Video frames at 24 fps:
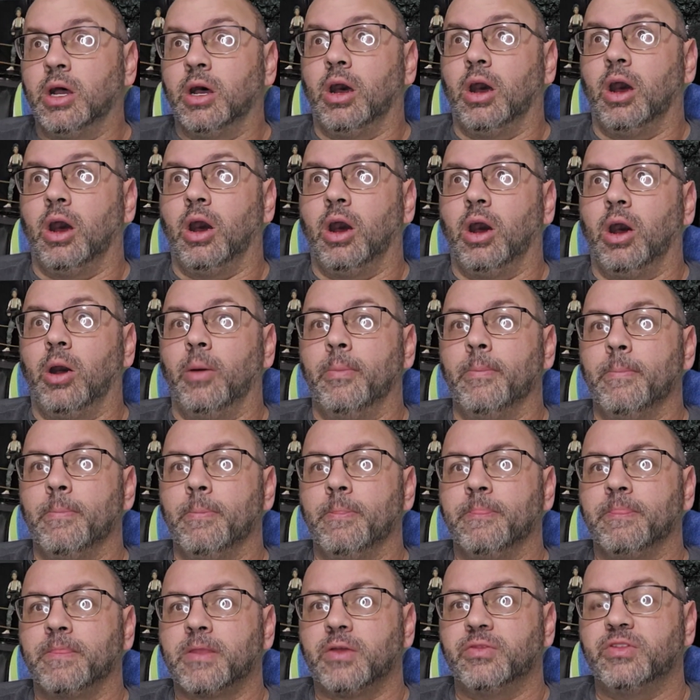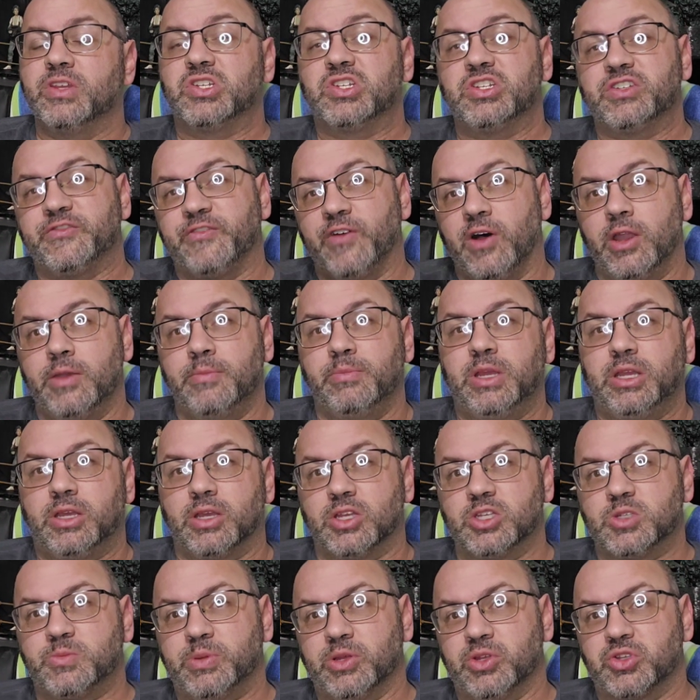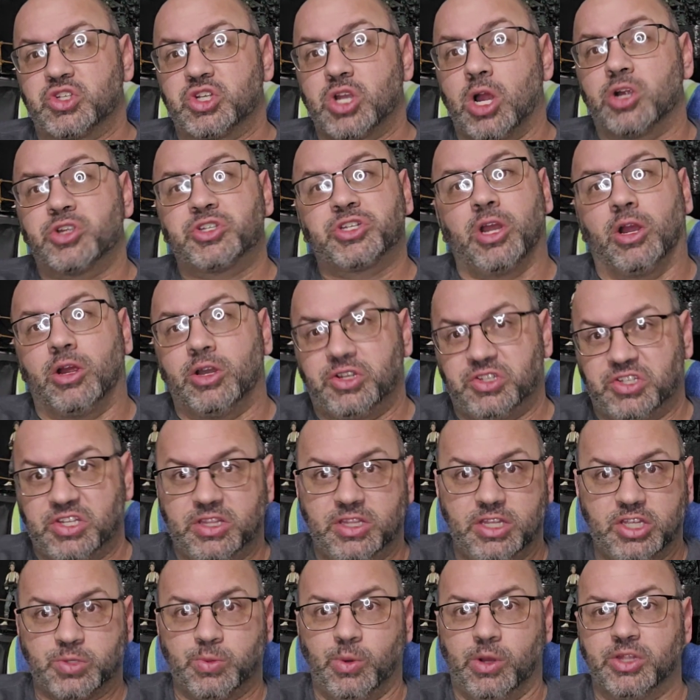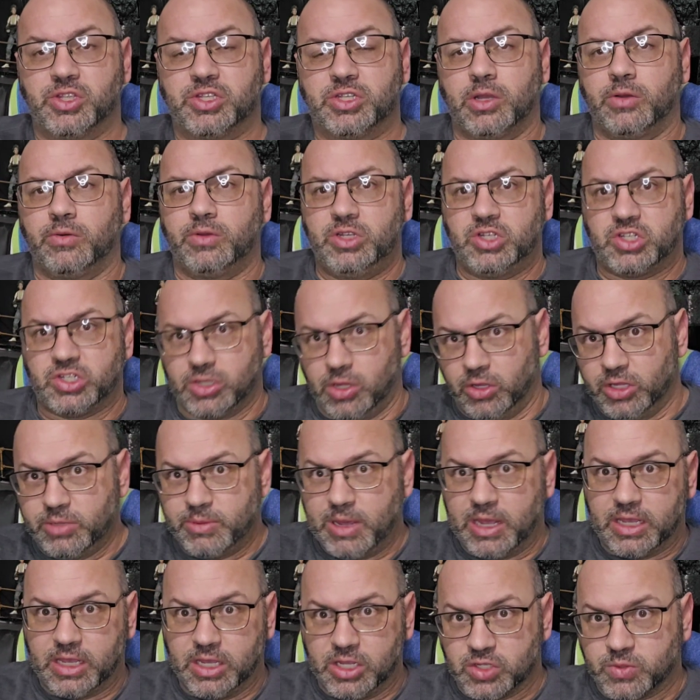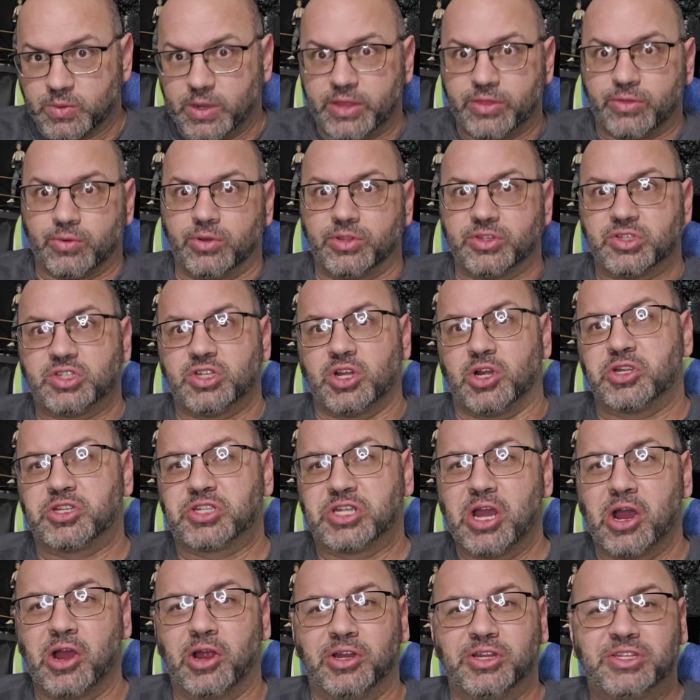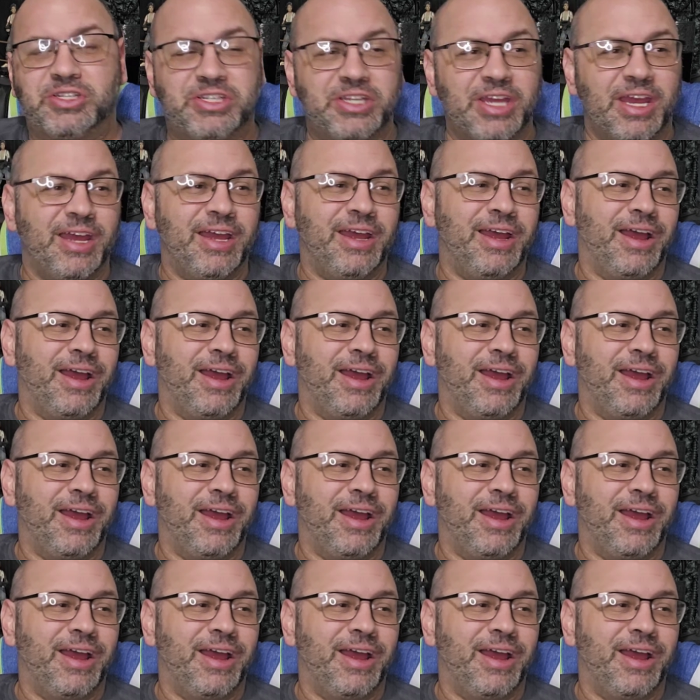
This is fun because Bill Skarsgård is in this one, so he's slowly making his way through all the Skarsgårds.